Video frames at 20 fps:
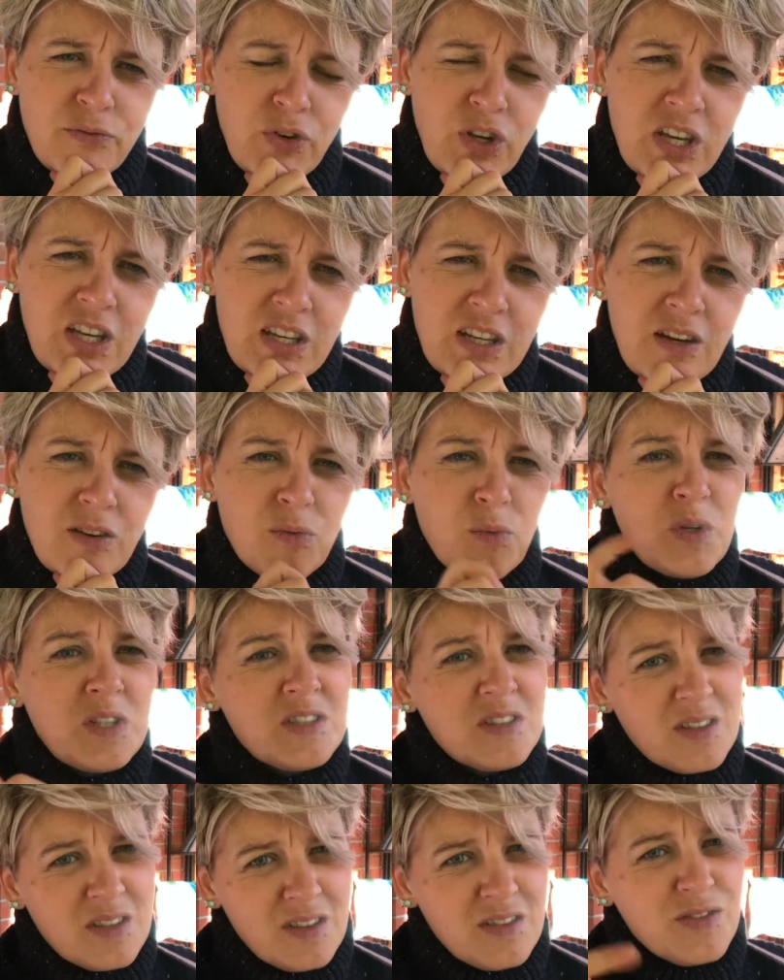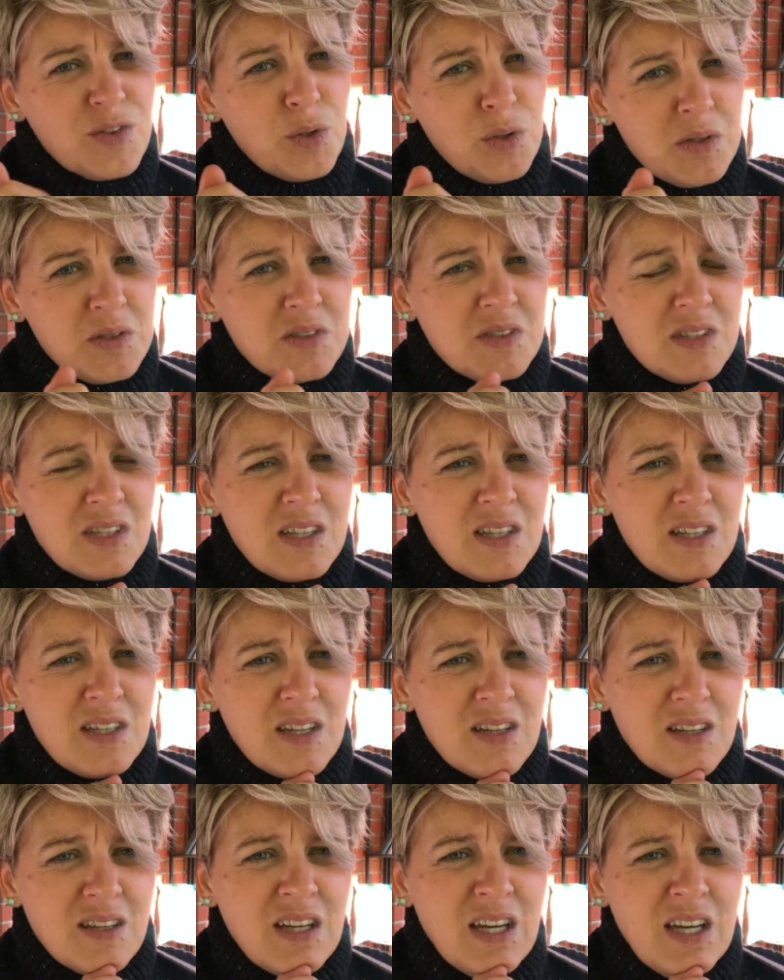freaking out, which, of course, the